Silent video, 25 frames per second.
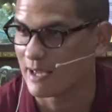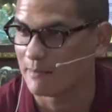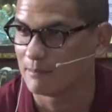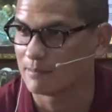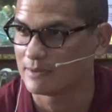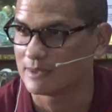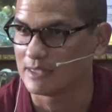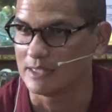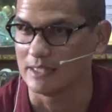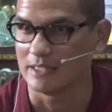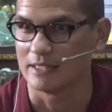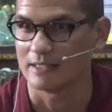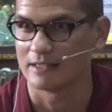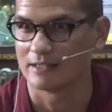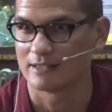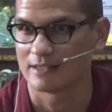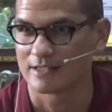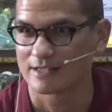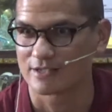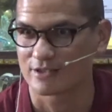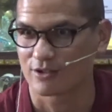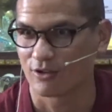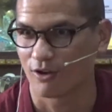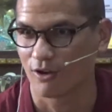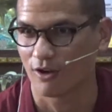empty,
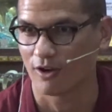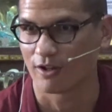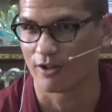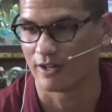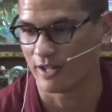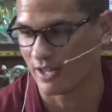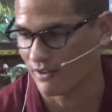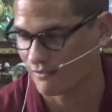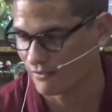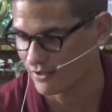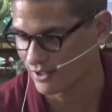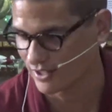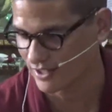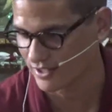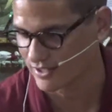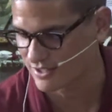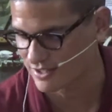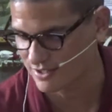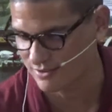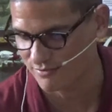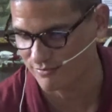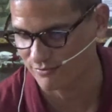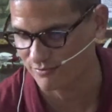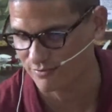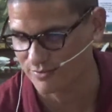it's gone, everything
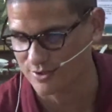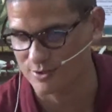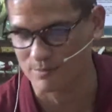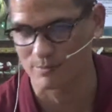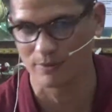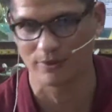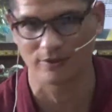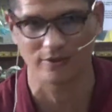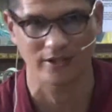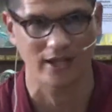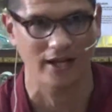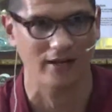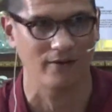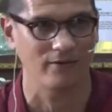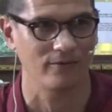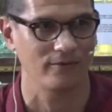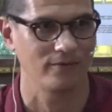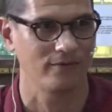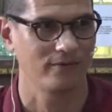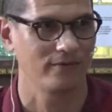is spilled out.